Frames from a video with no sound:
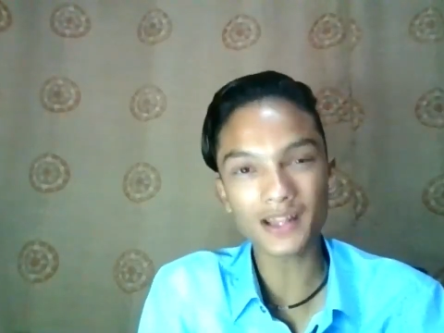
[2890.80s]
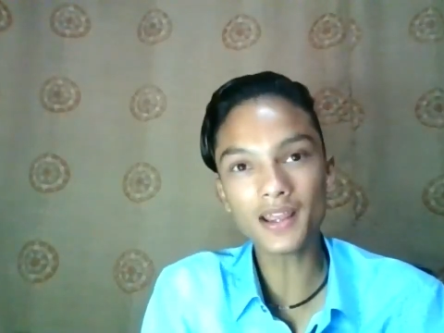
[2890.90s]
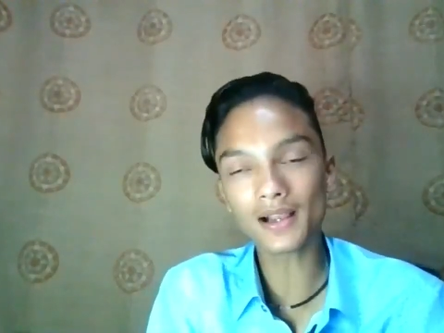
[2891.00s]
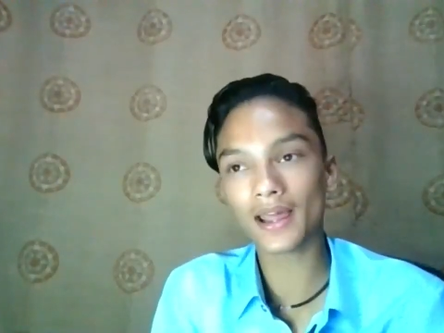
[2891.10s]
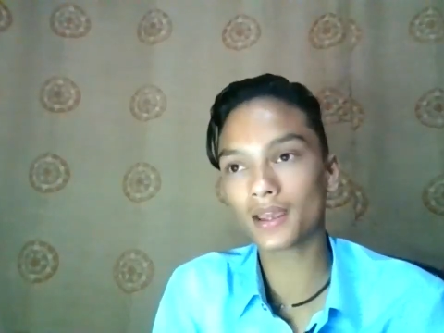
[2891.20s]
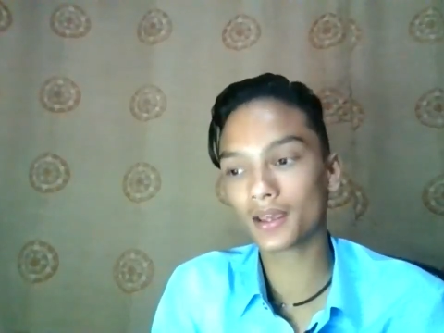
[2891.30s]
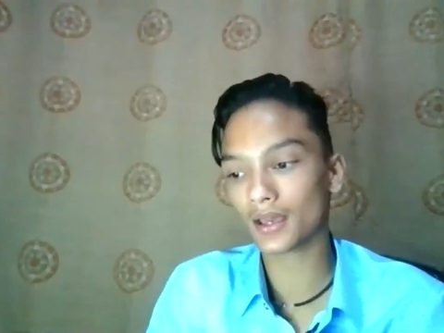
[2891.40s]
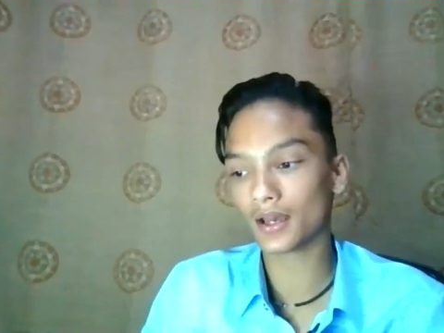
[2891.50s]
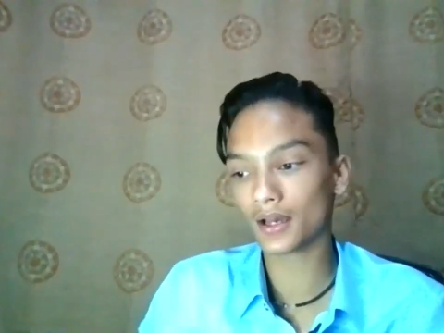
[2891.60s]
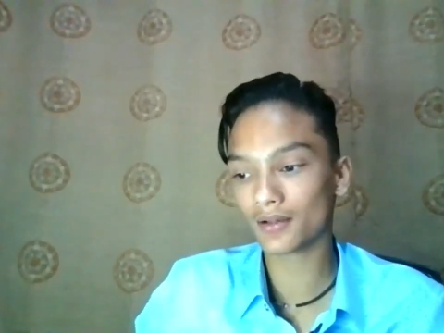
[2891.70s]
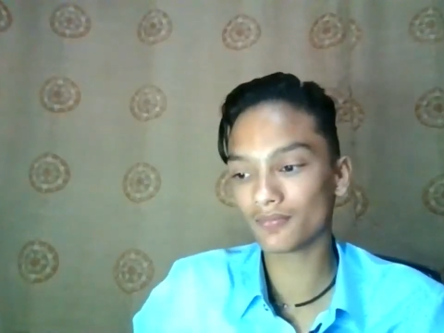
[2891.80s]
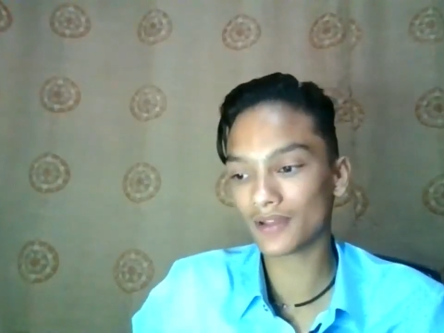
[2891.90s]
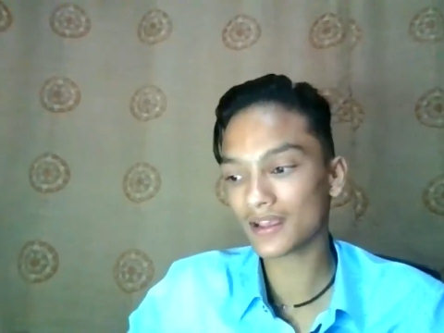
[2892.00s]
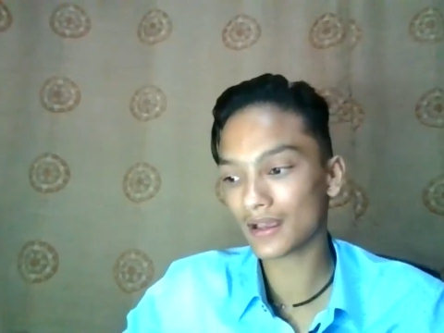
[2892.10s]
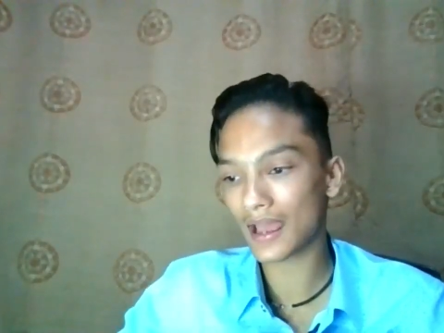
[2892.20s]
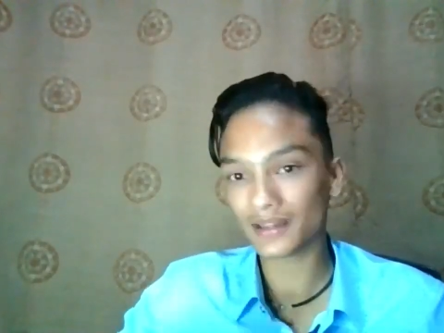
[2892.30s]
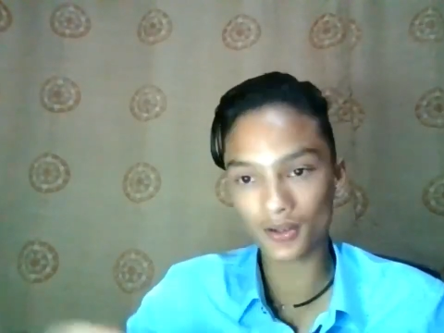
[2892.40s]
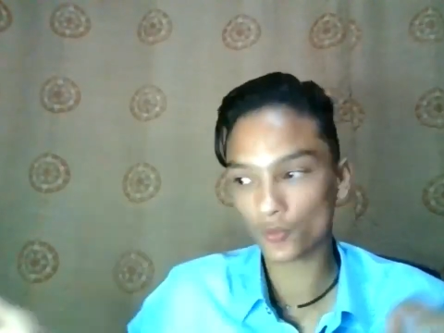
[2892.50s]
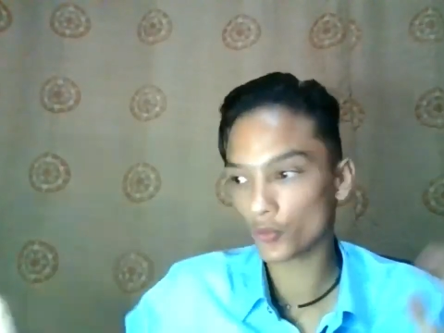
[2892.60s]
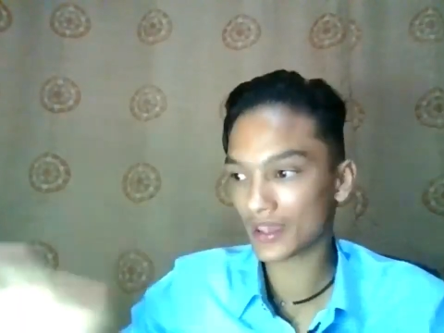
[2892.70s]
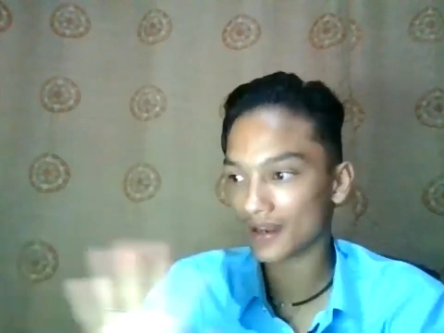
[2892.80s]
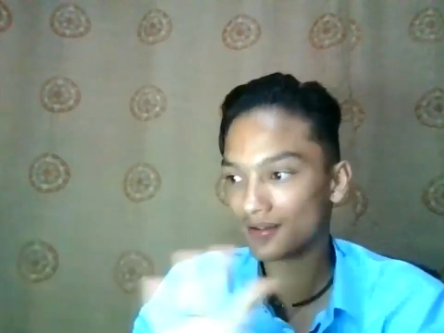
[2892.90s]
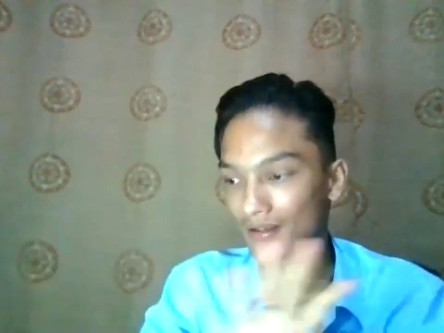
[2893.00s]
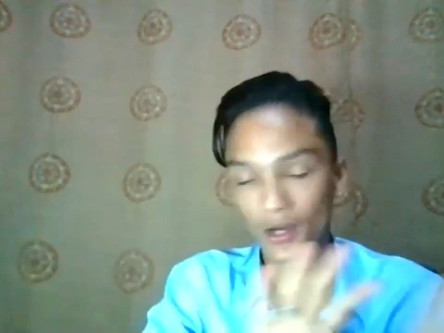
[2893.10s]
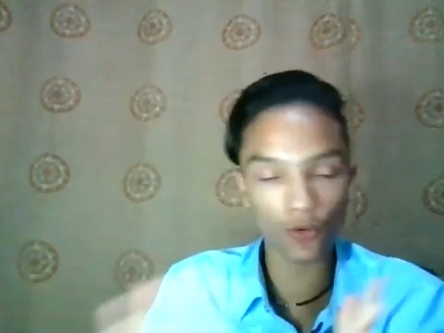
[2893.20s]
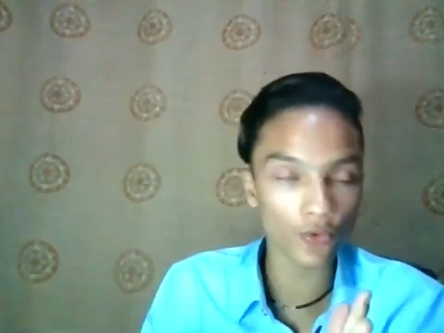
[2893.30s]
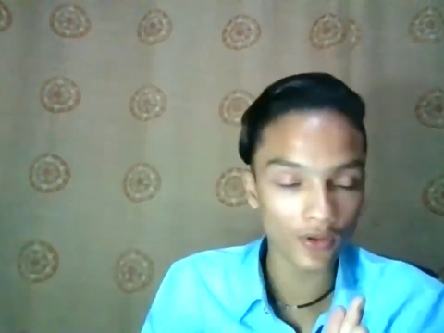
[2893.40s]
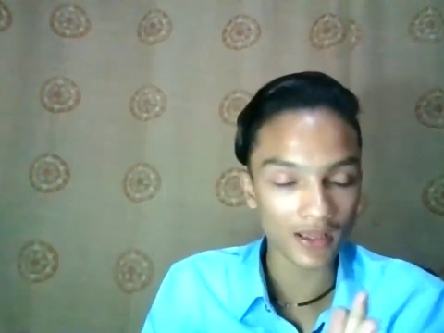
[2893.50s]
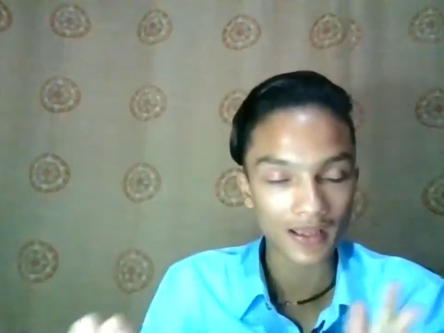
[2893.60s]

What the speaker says: So I think, I think we can now